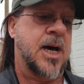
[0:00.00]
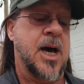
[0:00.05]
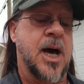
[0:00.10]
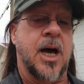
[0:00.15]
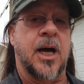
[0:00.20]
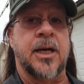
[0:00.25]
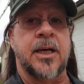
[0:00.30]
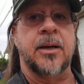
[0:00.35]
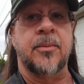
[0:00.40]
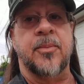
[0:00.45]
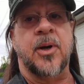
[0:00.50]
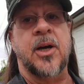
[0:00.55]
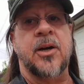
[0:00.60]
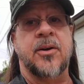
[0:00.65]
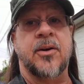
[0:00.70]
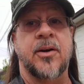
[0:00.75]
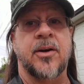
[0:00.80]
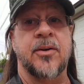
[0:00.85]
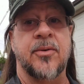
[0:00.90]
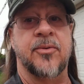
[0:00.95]
I am
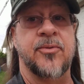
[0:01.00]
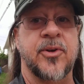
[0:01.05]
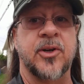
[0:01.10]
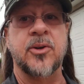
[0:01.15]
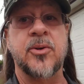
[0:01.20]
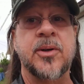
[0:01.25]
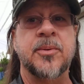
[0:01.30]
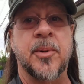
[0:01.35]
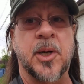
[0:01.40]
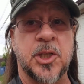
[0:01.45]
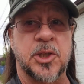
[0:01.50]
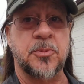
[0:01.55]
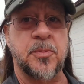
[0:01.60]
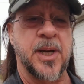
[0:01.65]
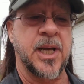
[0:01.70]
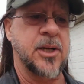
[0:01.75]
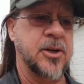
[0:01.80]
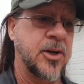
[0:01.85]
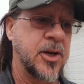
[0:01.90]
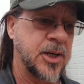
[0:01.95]
very much
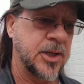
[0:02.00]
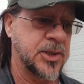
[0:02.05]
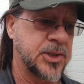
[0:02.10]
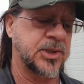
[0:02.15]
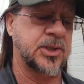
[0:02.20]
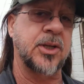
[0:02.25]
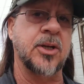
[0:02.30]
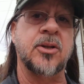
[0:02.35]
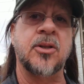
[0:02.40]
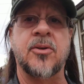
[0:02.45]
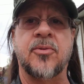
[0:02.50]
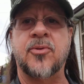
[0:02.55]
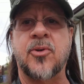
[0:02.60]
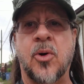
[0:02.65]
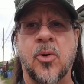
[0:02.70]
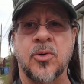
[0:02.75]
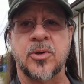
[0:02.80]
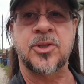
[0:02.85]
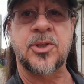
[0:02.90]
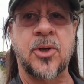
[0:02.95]
better. Still, of
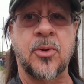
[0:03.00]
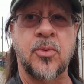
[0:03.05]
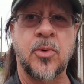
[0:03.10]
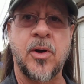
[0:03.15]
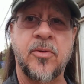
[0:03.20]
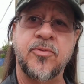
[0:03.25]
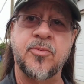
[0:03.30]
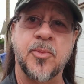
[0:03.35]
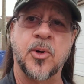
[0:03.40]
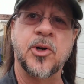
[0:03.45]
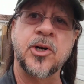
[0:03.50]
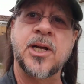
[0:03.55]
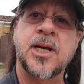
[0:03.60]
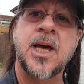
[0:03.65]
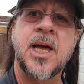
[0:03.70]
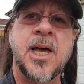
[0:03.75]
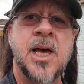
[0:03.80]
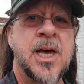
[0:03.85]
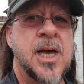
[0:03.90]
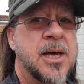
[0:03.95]
course, a rough morning,
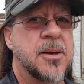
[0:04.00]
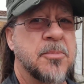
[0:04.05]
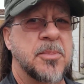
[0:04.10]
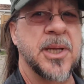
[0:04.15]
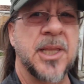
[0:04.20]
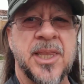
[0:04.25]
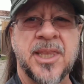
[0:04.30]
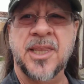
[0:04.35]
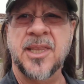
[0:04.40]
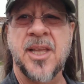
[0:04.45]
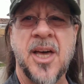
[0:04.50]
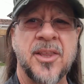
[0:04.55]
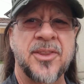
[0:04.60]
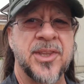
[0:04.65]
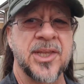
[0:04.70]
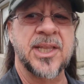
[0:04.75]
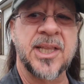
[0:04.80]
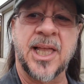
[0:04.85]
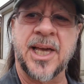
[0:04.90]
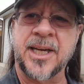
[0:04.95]
but
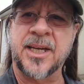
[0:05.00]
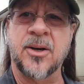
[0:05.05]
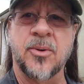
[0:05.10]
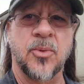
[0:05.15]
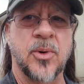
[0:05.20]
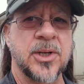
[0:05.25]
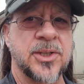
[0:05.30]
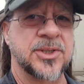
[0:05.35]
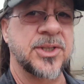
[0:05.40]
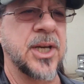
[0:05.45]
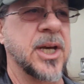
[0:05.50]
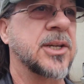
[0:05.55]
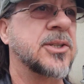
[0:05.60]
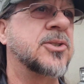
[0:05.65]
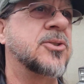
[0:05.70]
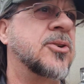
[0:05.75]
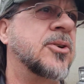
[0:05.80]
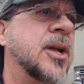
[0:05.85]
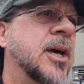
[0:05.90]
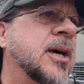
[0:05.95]
nothing like it was
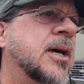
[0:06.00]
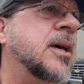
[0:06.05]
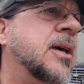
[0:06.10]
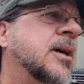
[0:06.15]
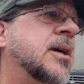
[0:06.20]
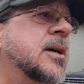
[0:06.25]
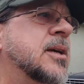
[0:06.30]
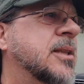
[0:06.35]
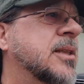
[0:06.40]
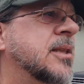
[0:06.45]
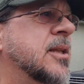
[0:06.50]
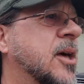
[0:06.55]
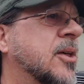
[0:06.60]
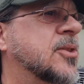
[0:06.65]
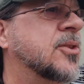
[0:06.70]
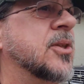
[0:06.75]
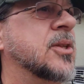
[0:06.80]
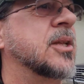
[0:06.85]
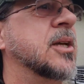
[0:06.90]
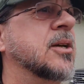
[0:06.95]
yesterday.
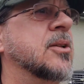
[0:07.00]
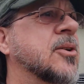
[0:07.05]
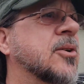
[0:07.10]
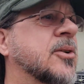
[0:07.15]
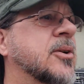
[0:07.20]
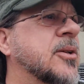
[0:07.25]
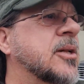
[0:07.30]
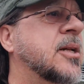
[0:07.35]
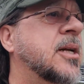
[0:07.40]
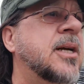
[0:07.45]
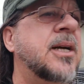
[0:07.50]
Nothing at all.